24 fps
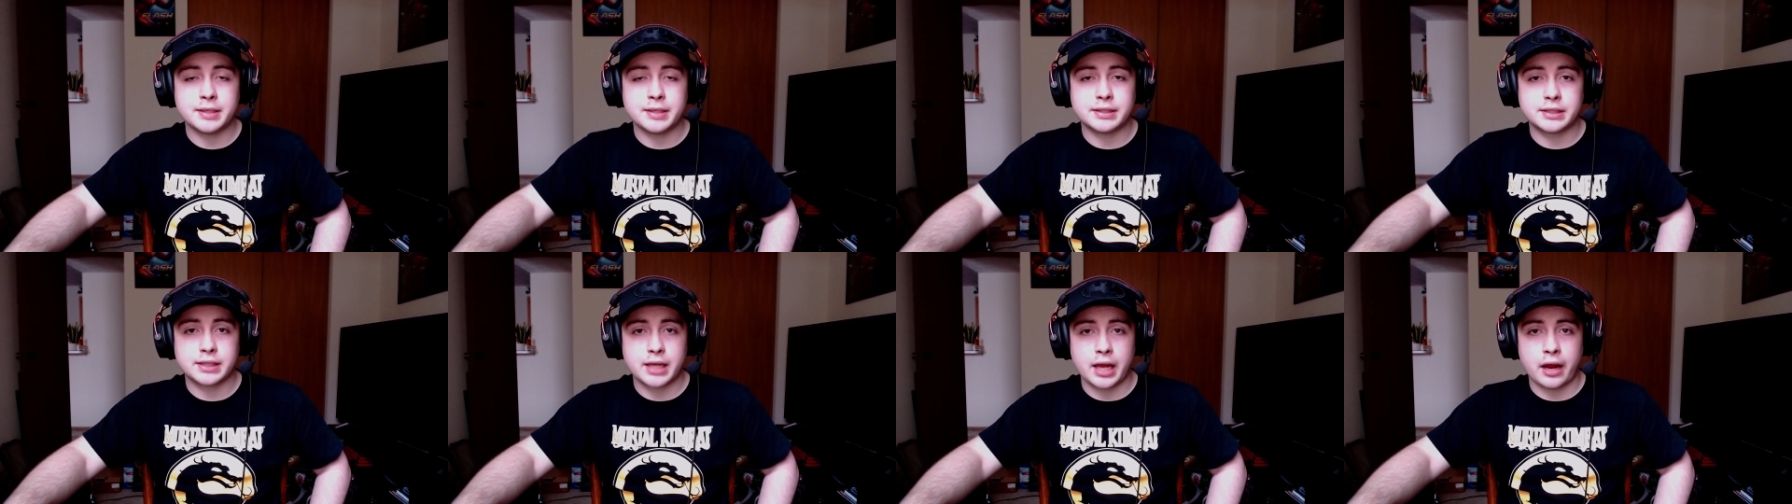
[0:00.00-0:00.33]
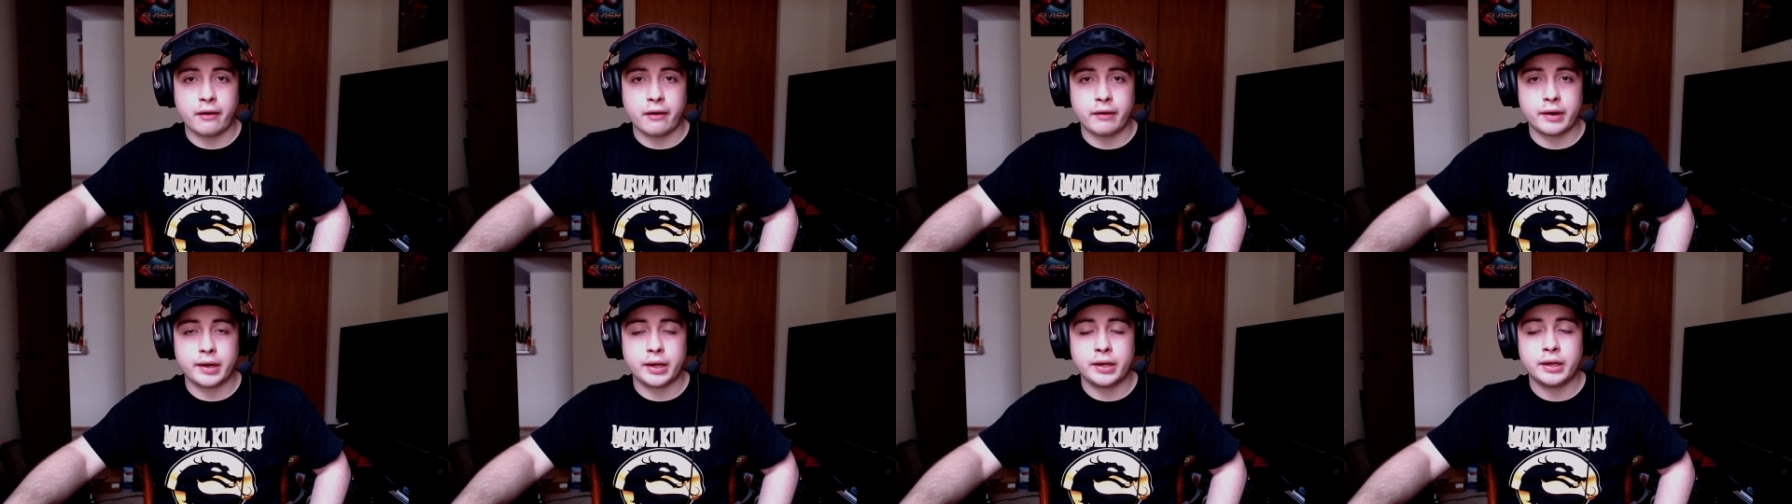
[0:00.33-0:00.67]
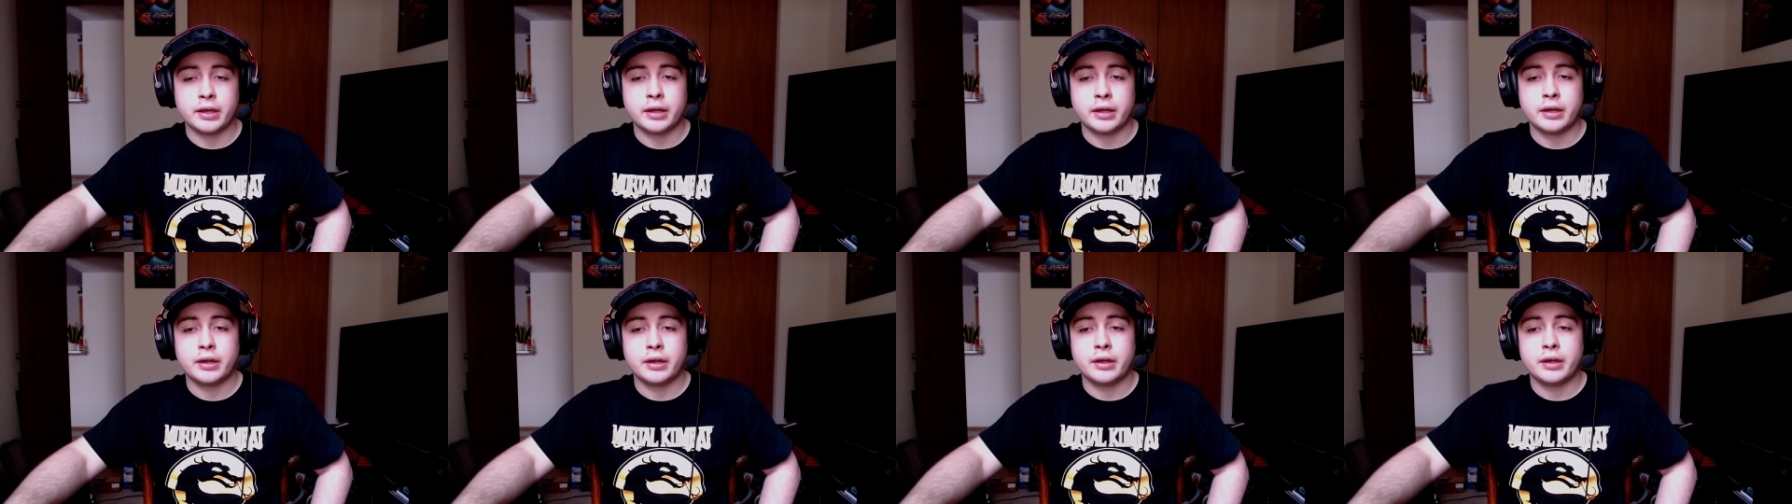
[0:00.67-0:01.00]
scary.
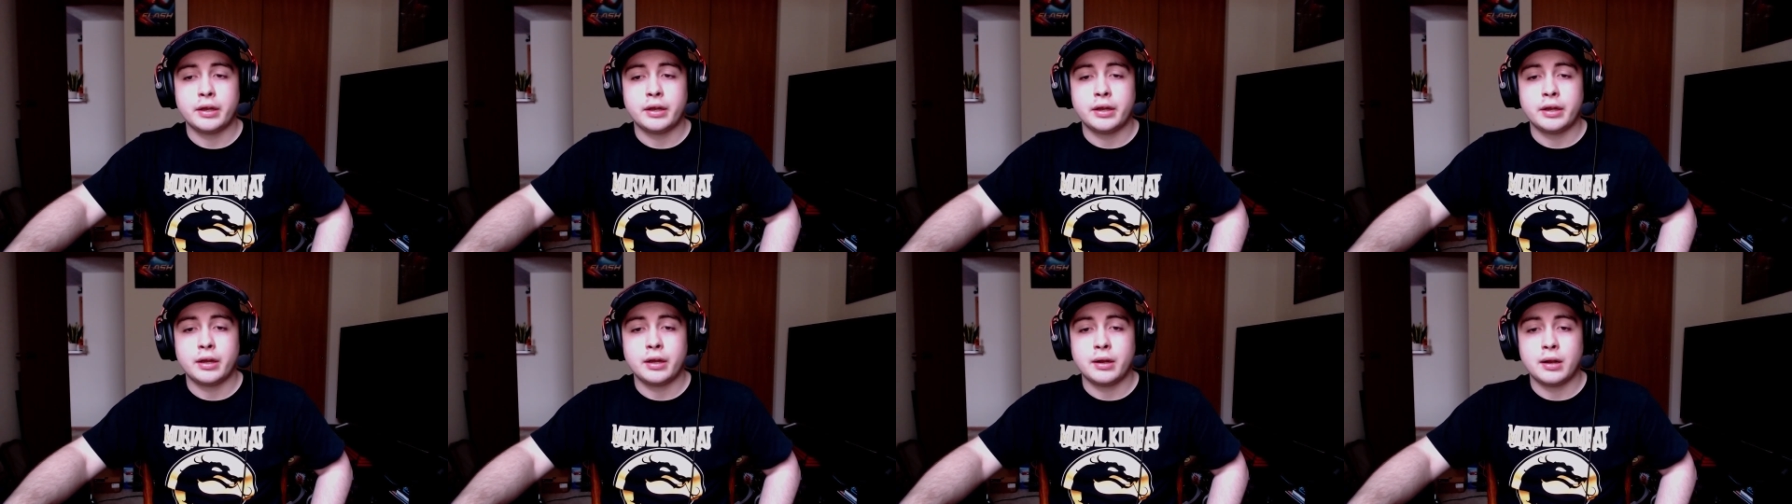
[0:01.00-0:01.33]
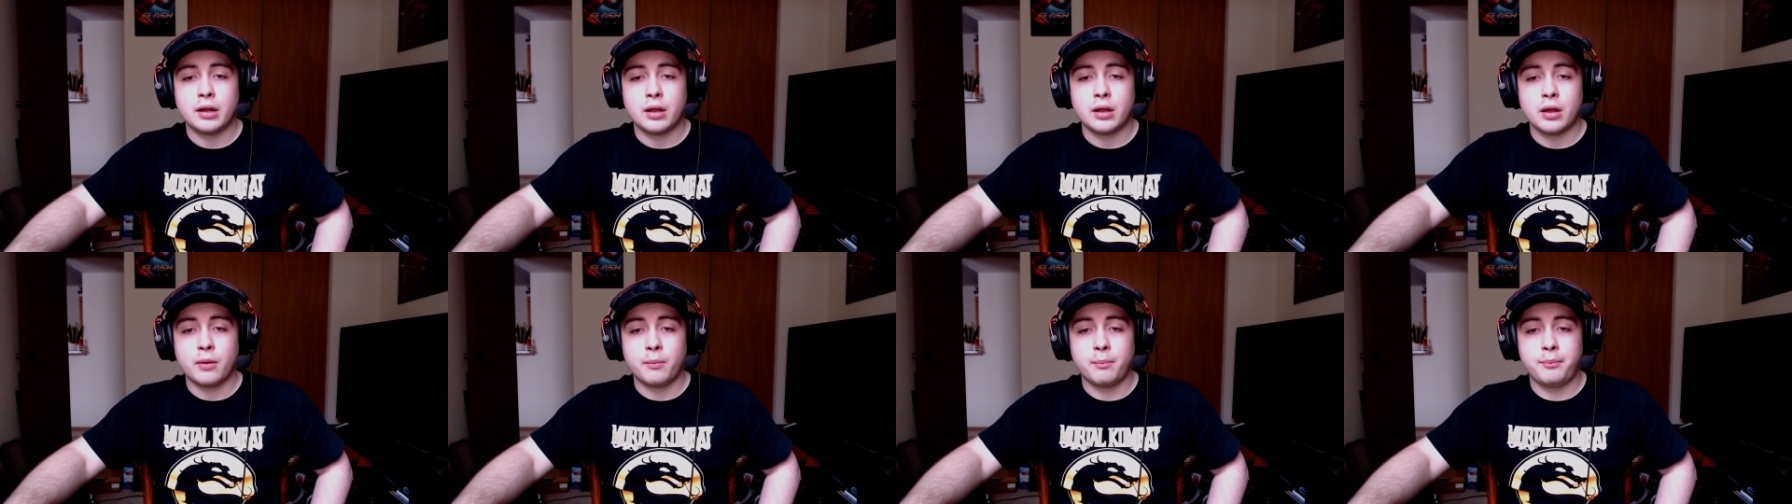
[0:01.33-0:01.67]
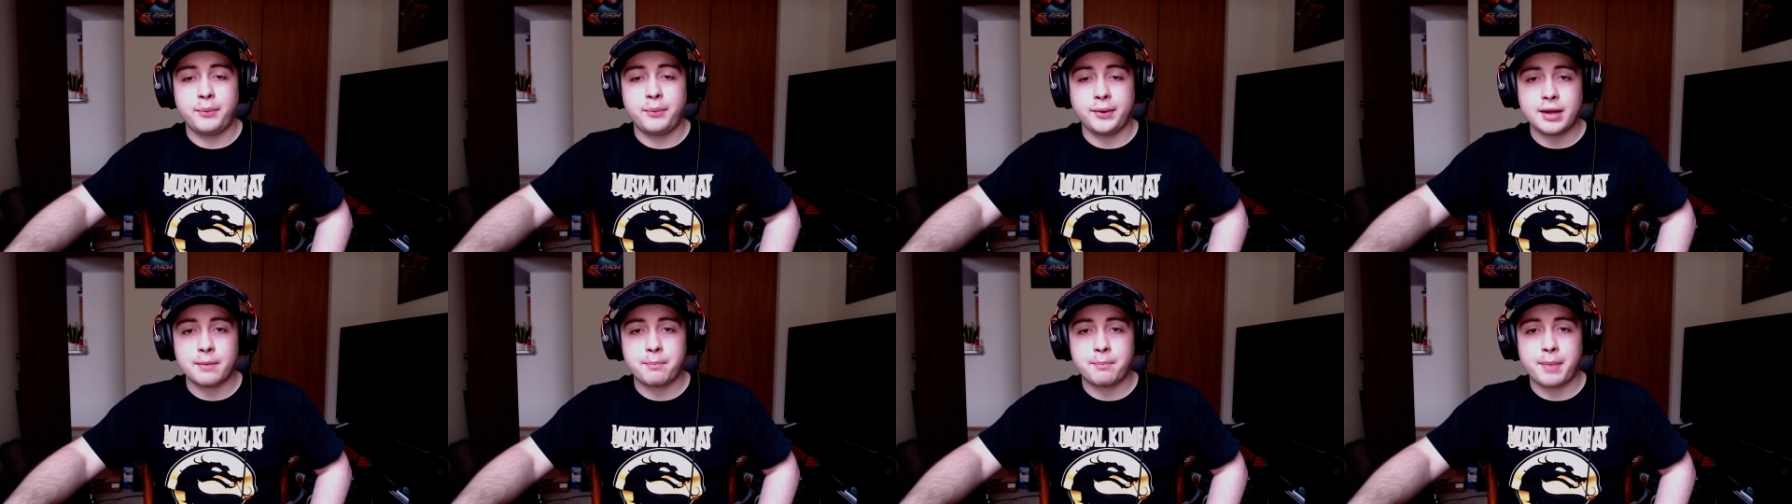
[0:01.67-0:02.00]

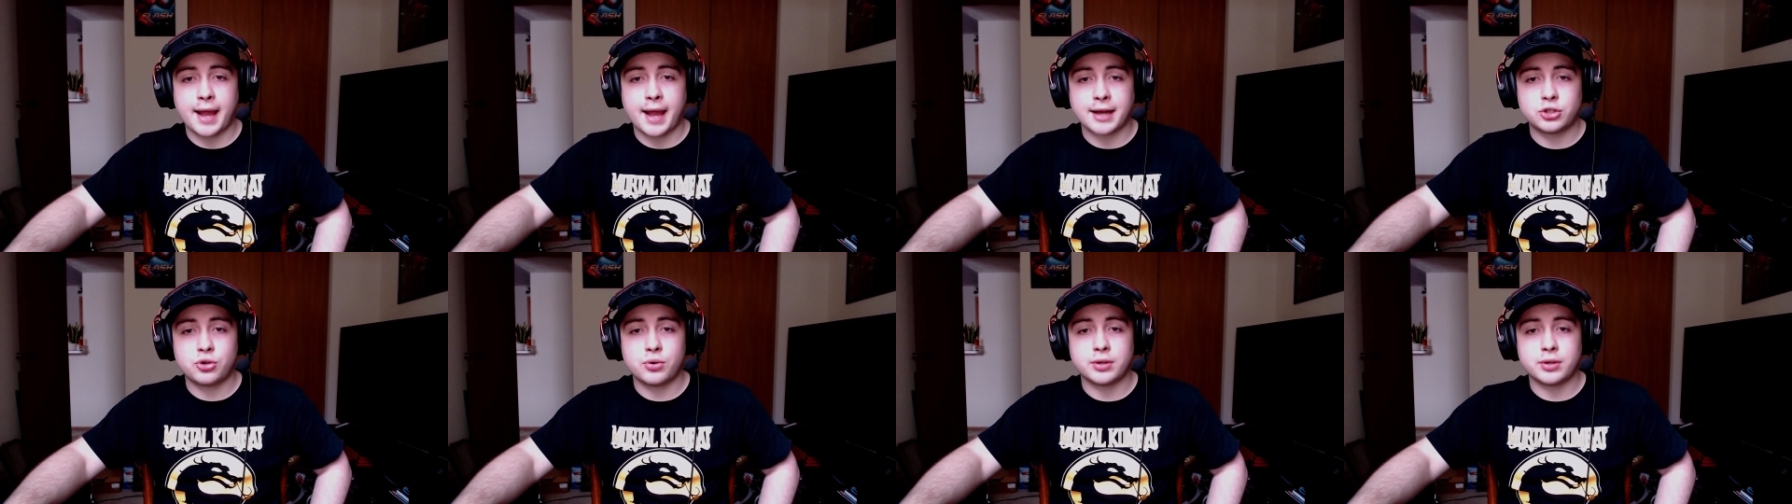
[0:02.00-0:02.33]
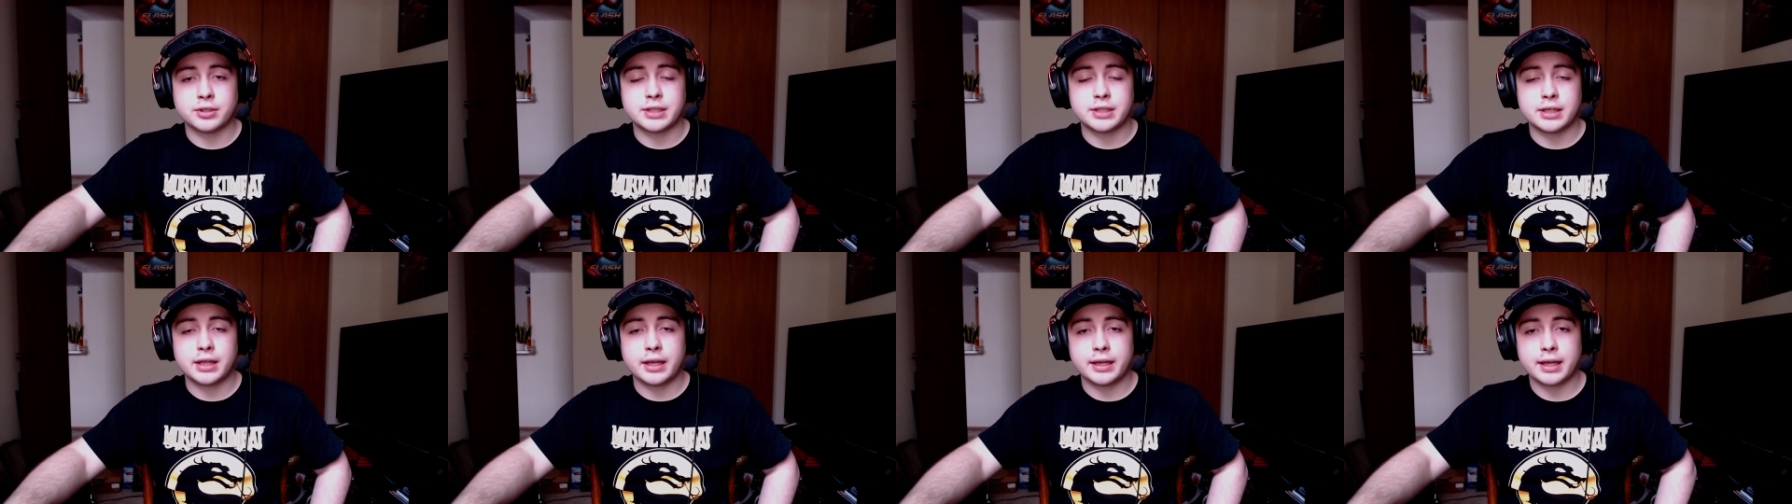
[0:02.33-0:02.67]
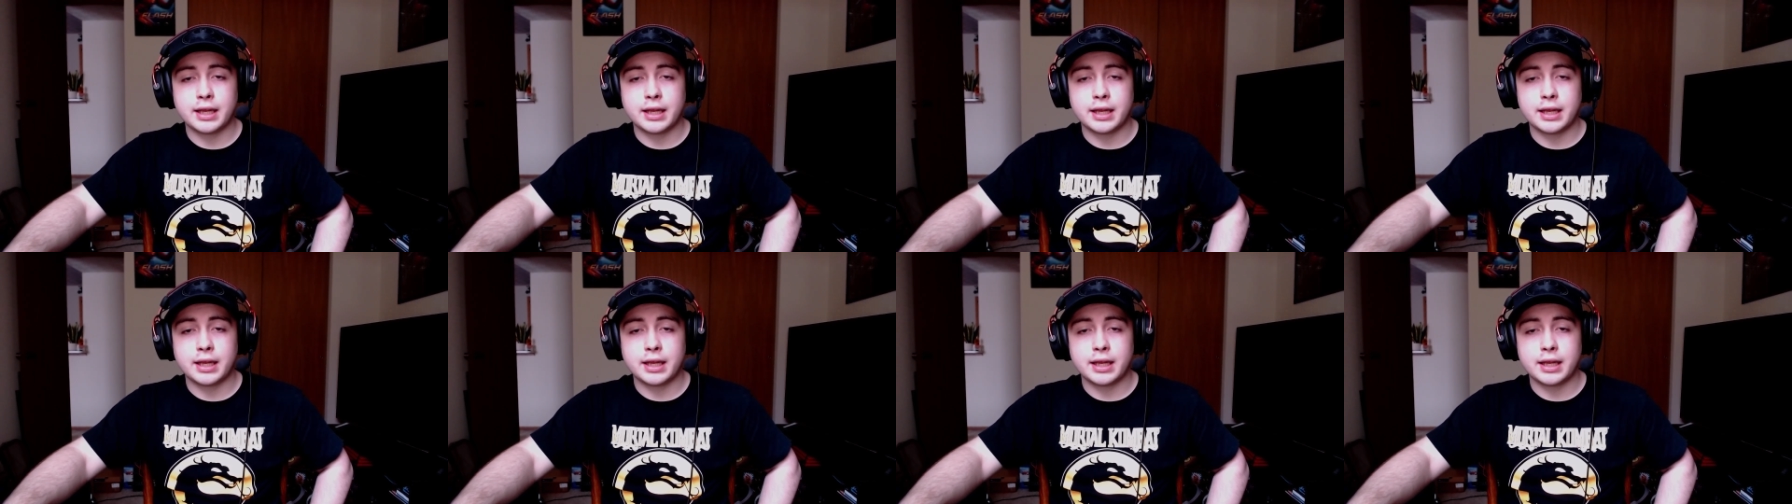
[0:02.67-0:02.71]
Bring it back to its like